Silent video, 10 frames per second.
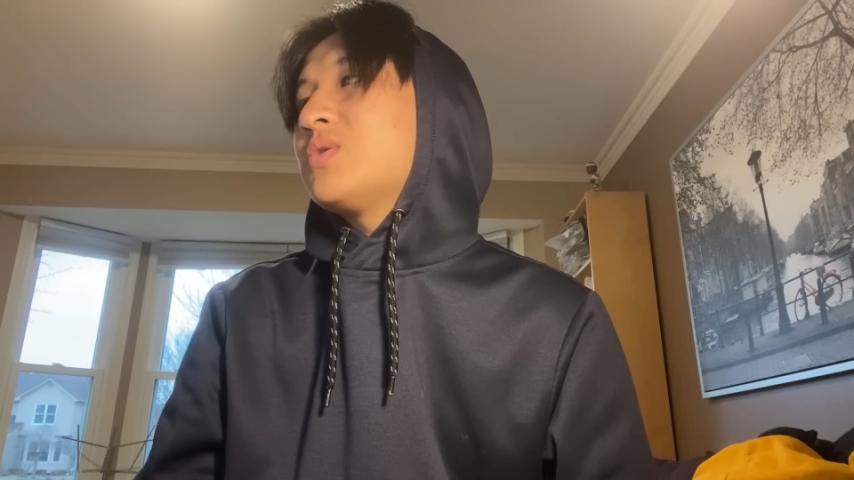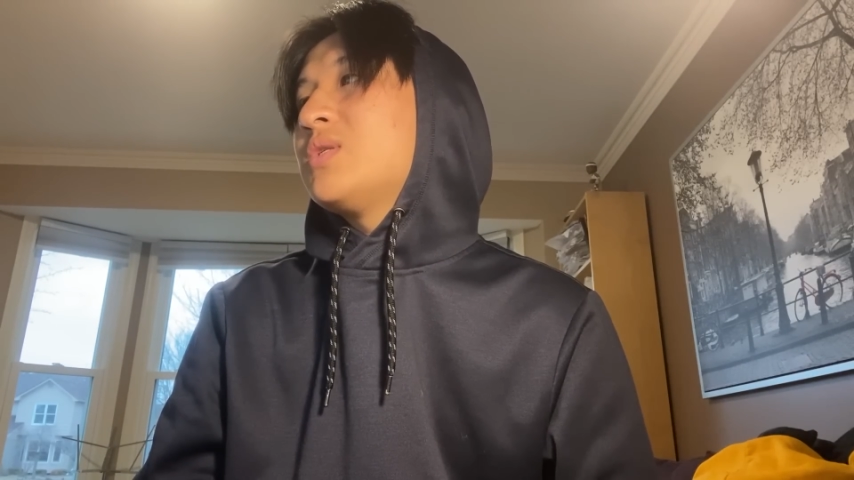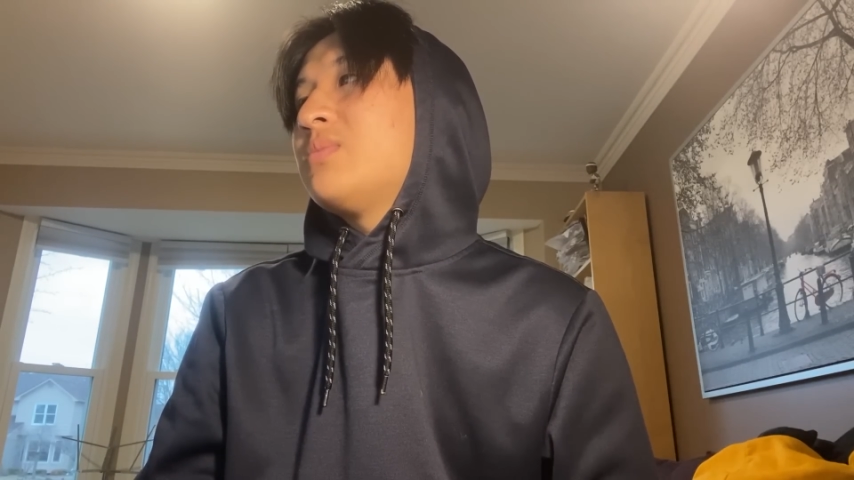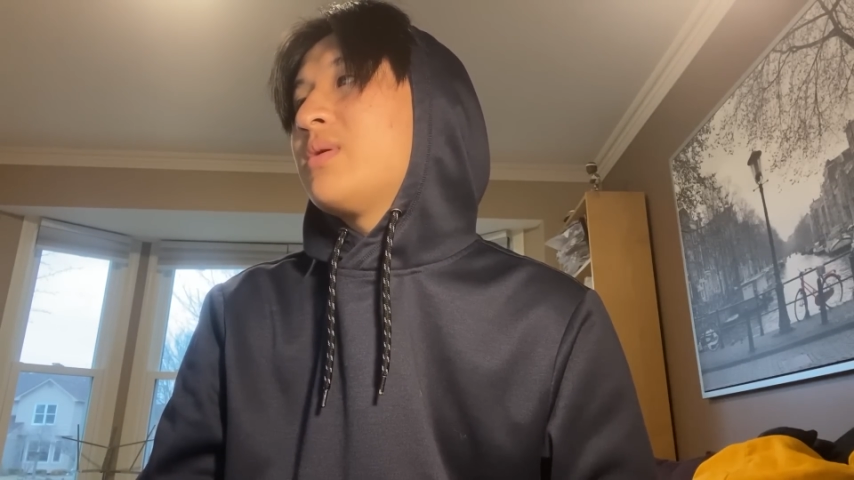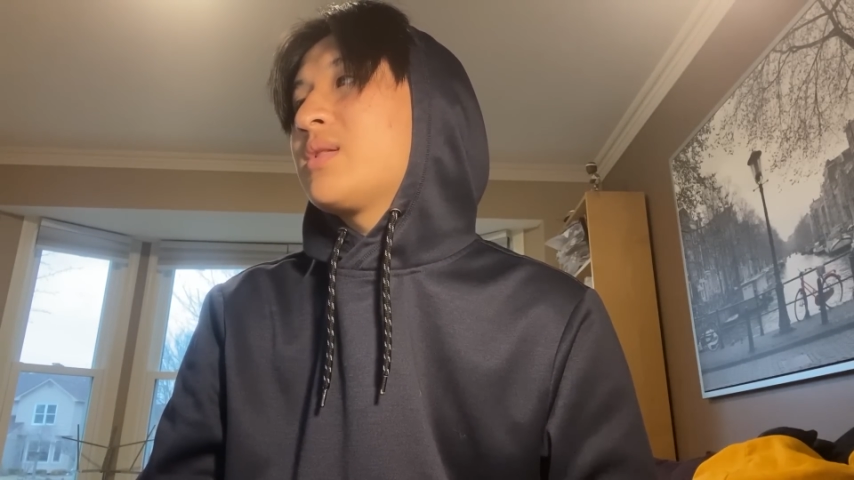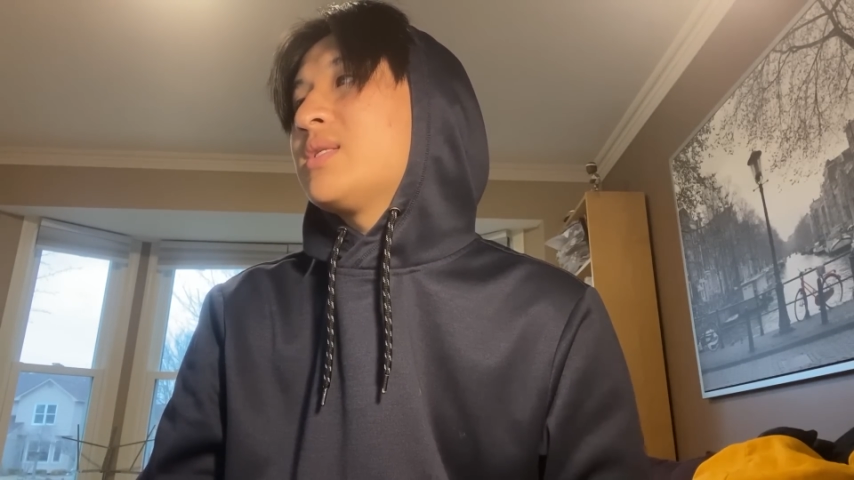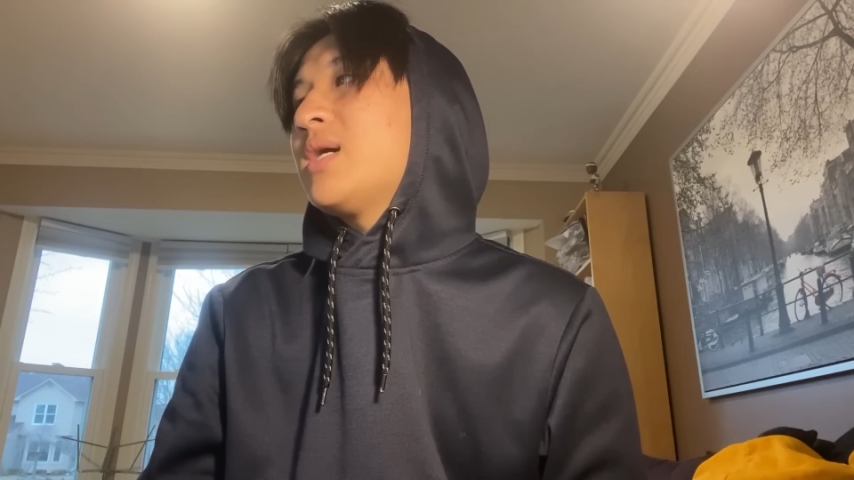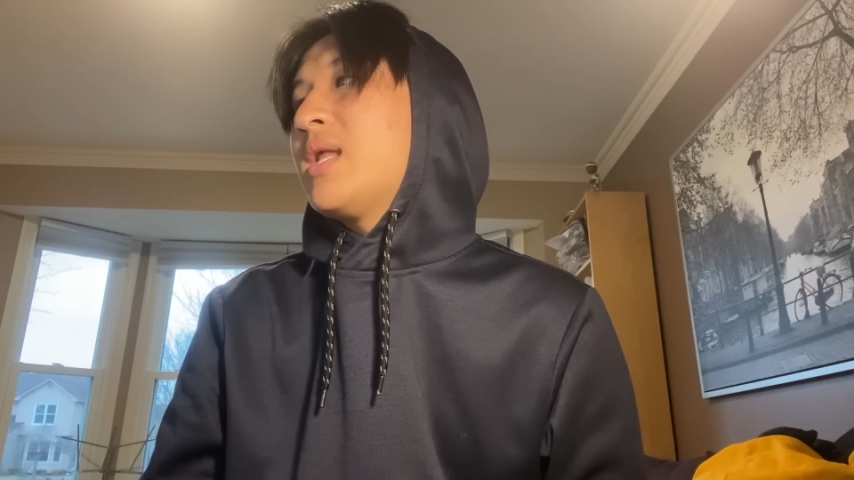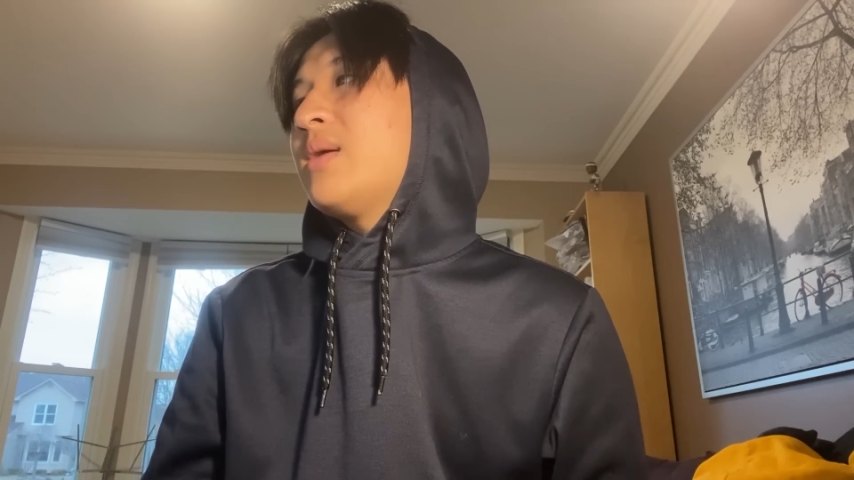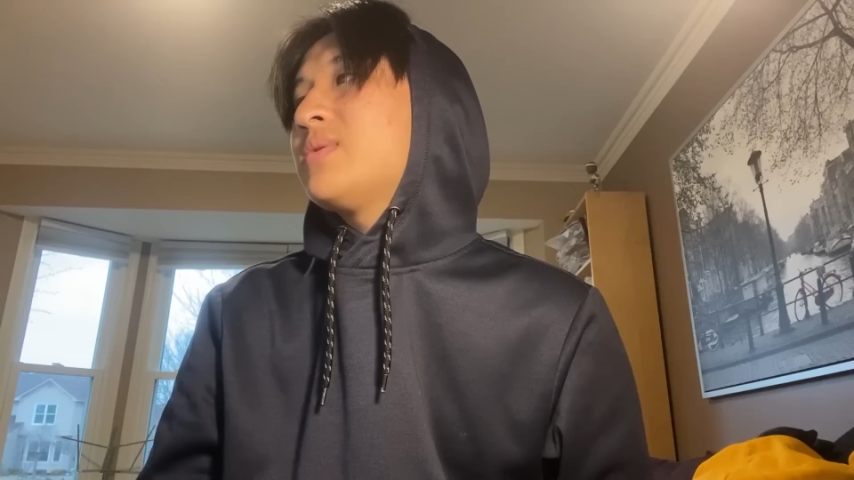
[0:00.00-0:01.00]
UC Berkeley is
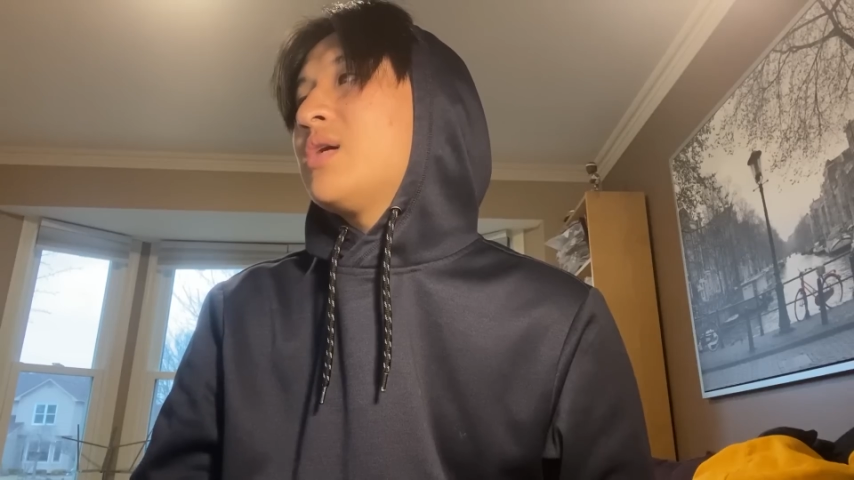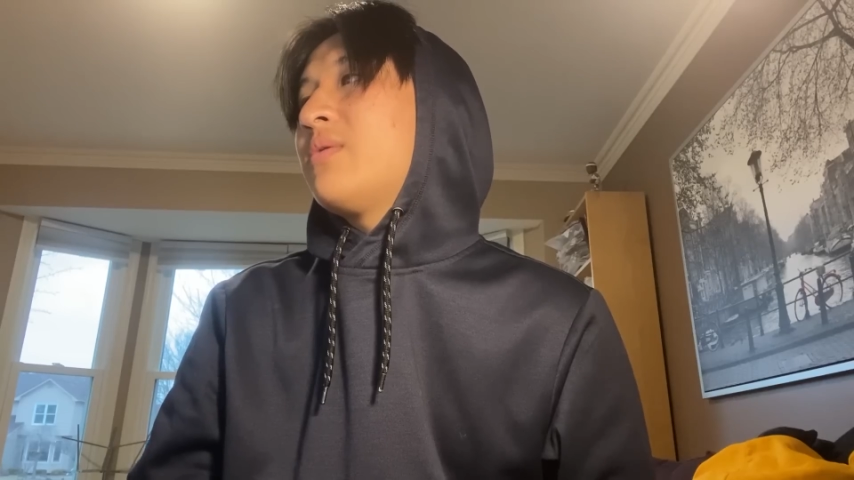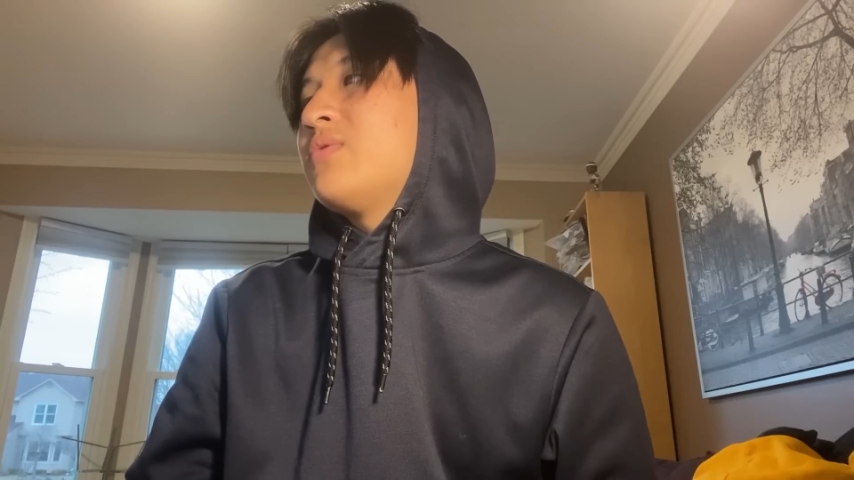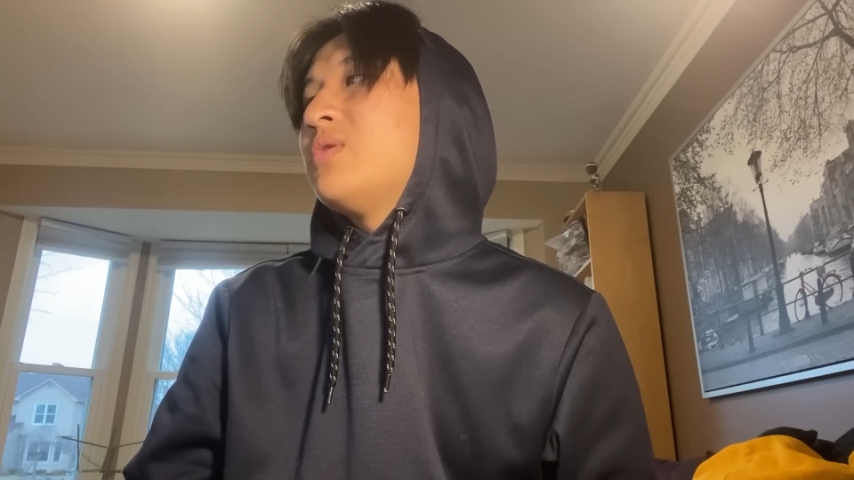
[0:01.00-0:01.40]
unable to offer